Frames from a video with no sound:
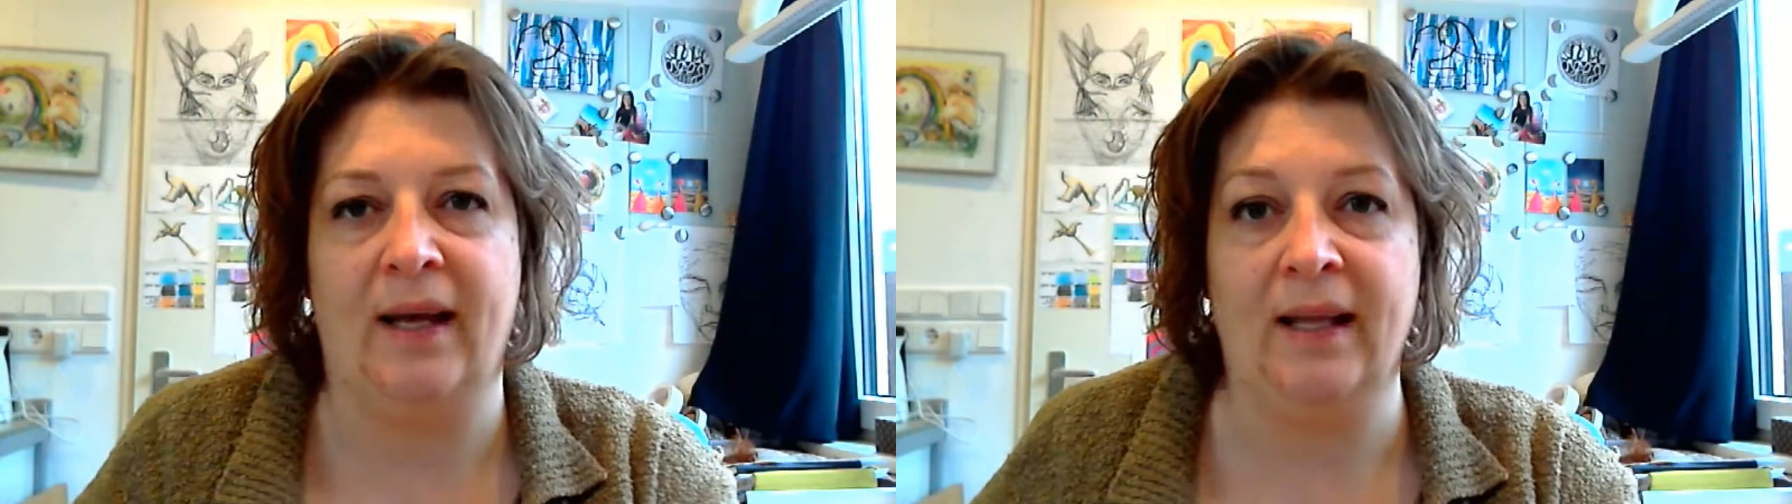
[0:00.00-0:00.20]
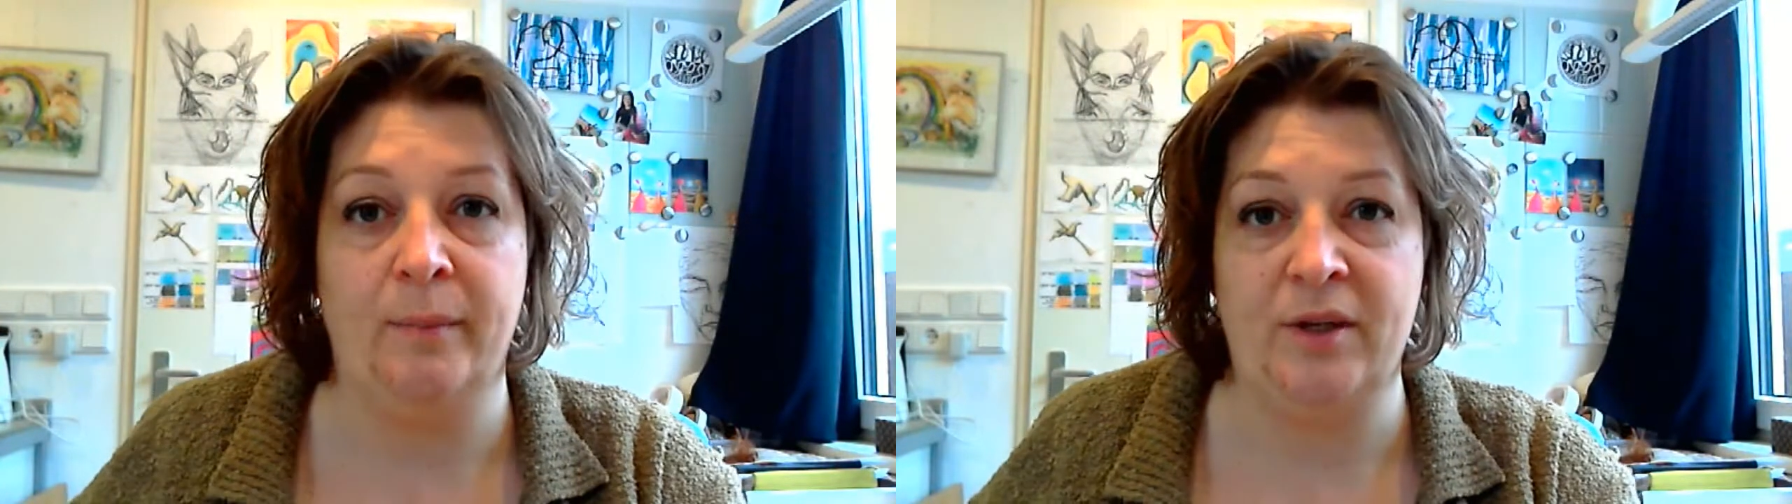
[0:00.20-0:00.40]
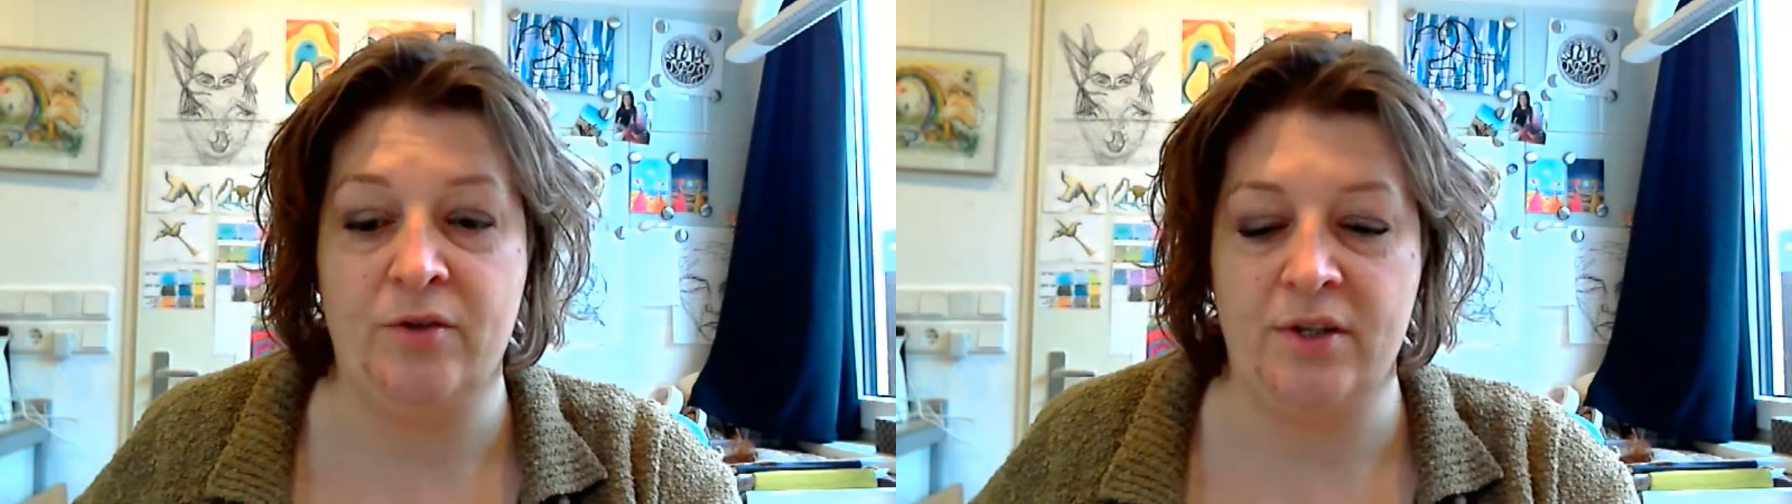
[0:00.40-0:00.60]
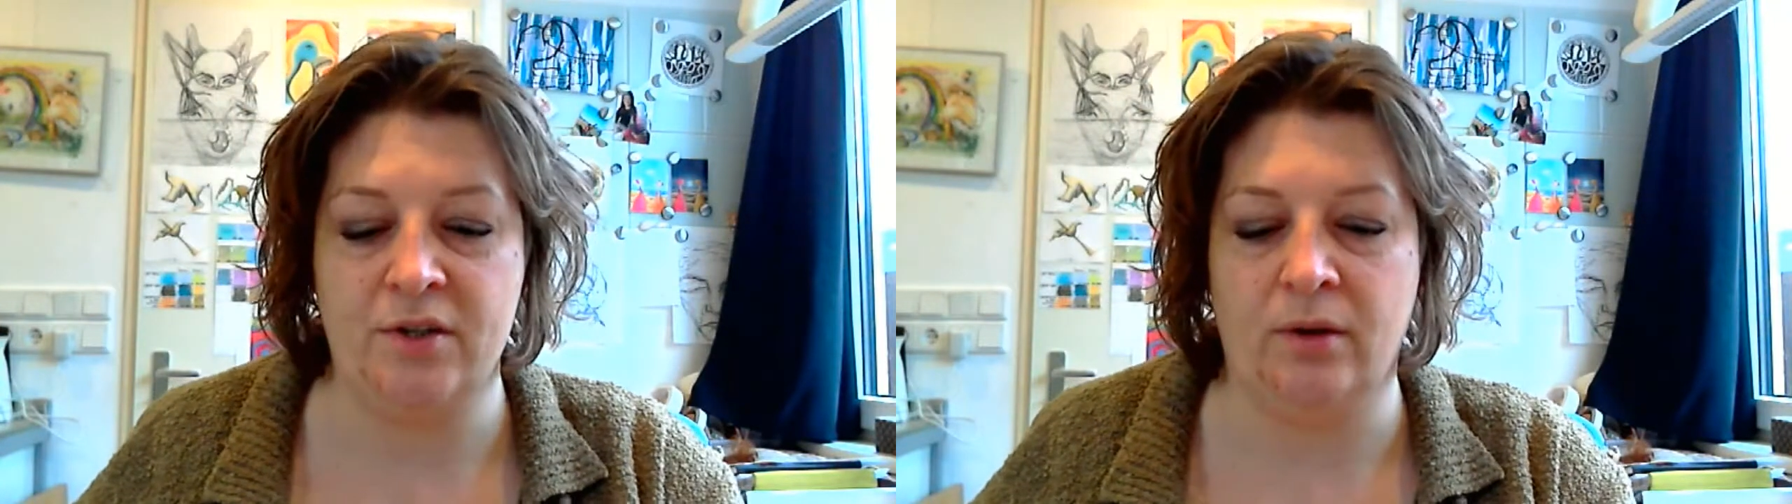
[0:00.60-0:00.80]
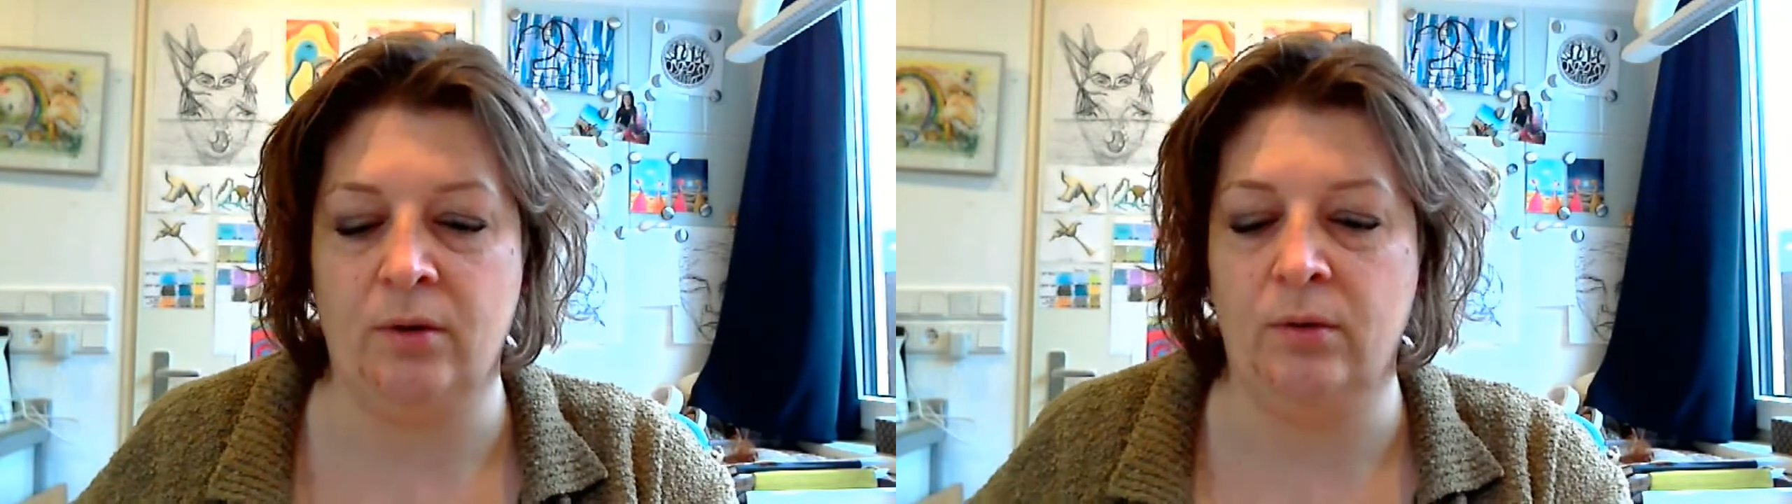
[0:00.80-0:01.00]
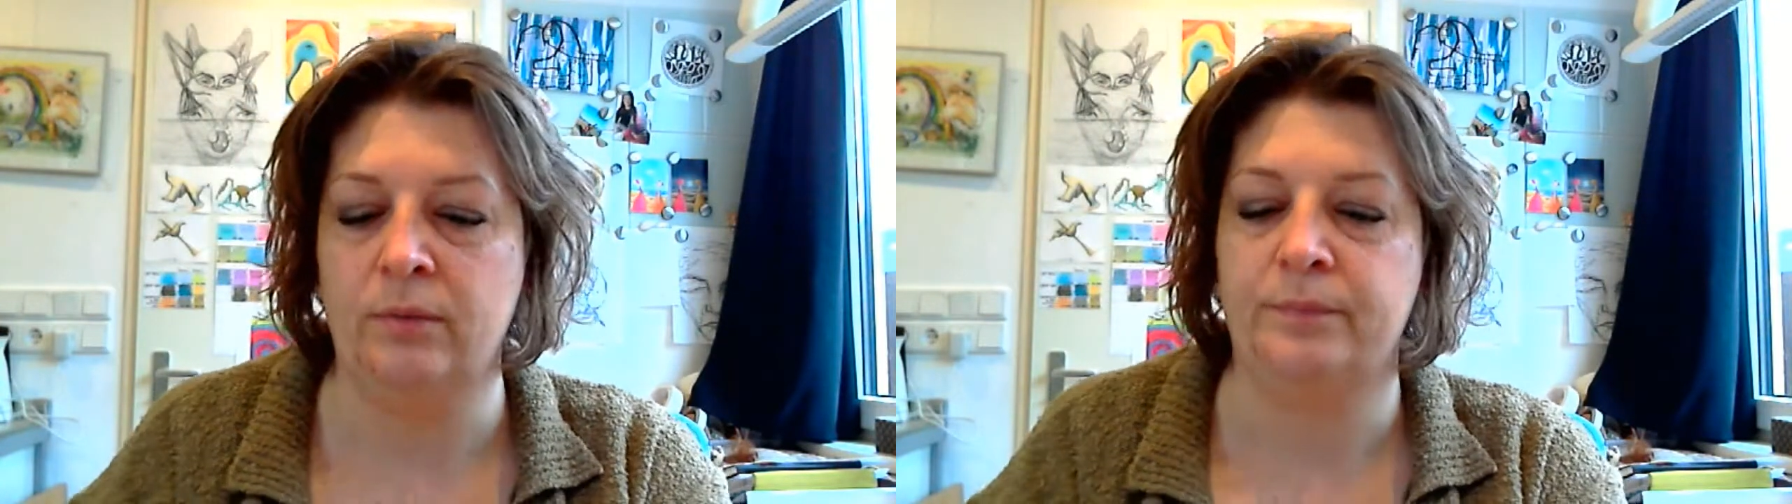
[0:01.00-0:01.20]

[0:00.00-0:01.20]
elementary school.